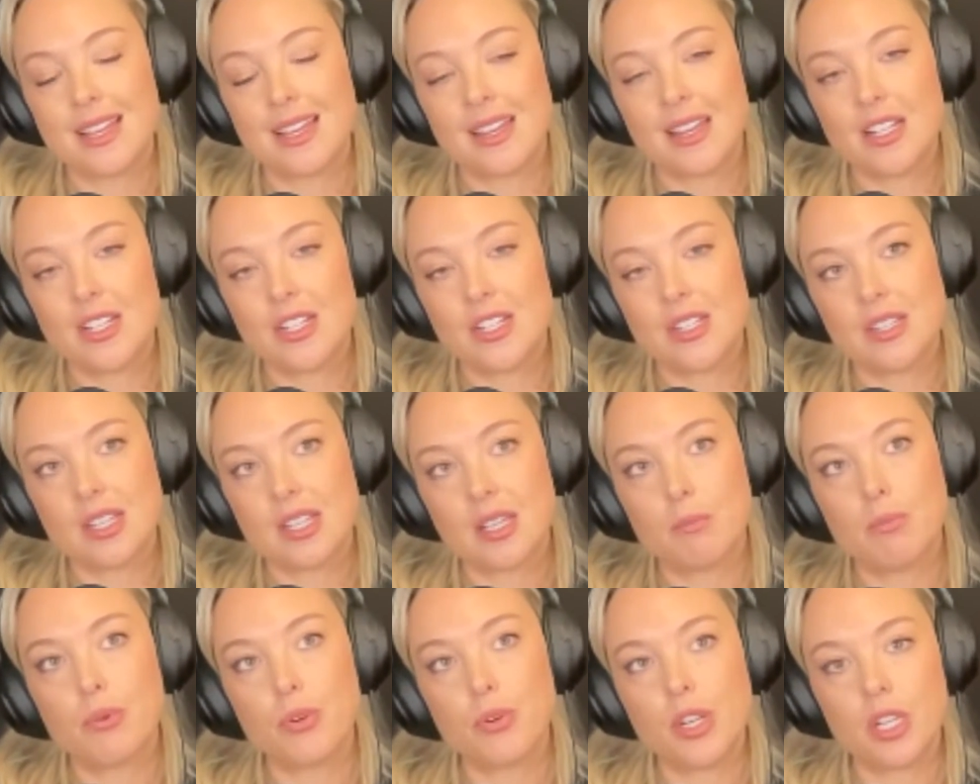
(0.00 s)
And I just
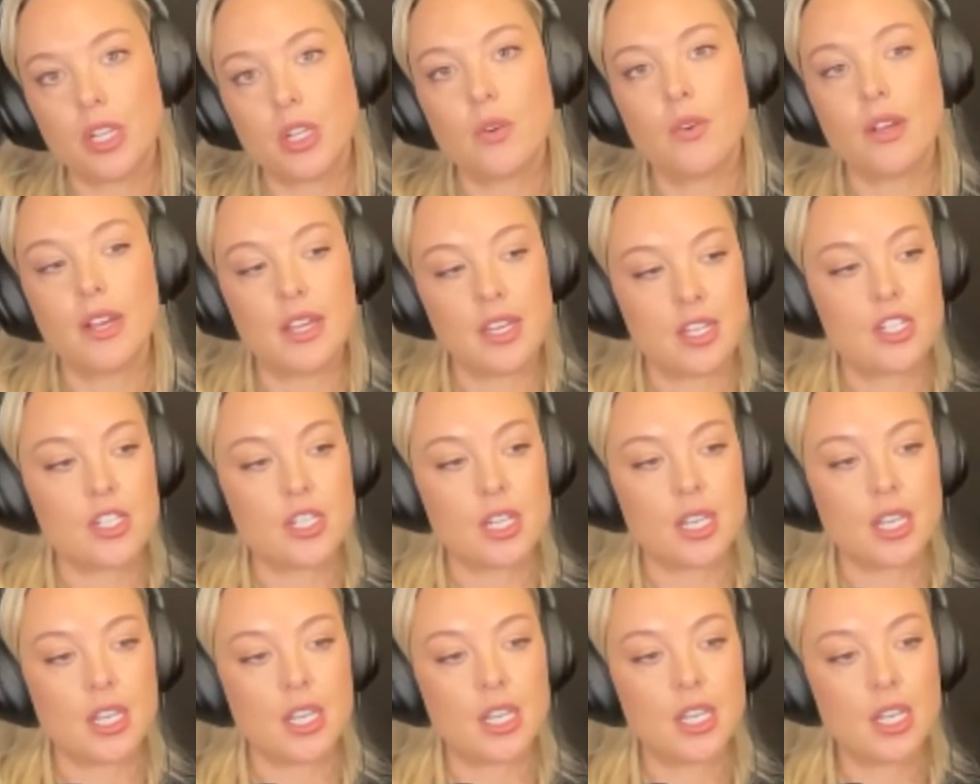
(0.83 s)
think putting your
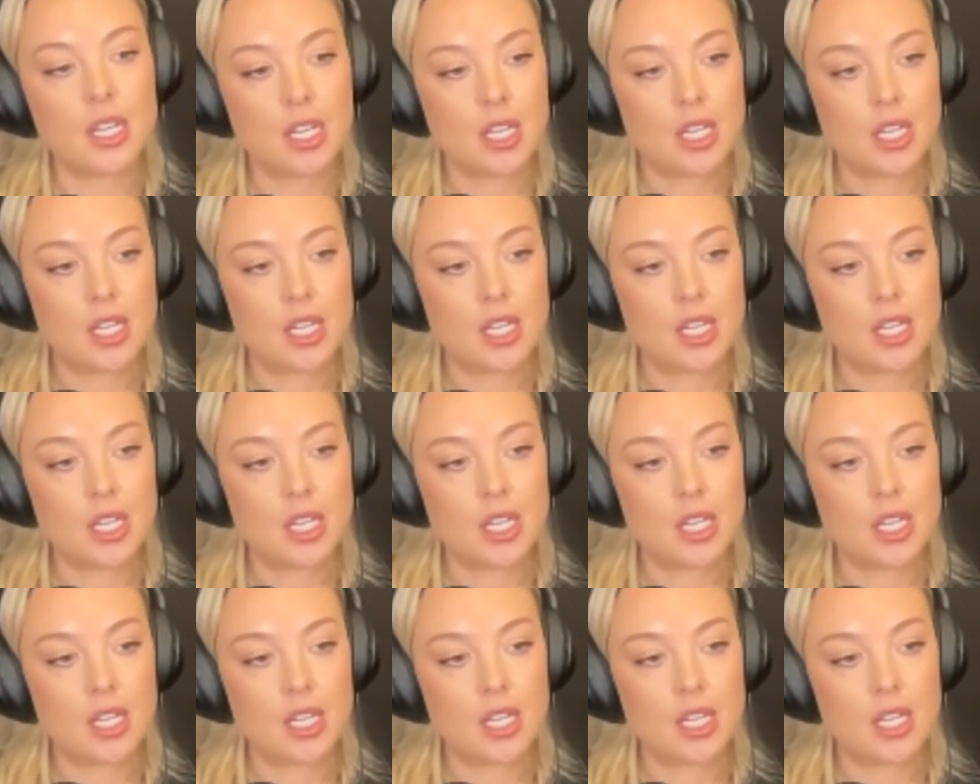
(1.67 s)
energy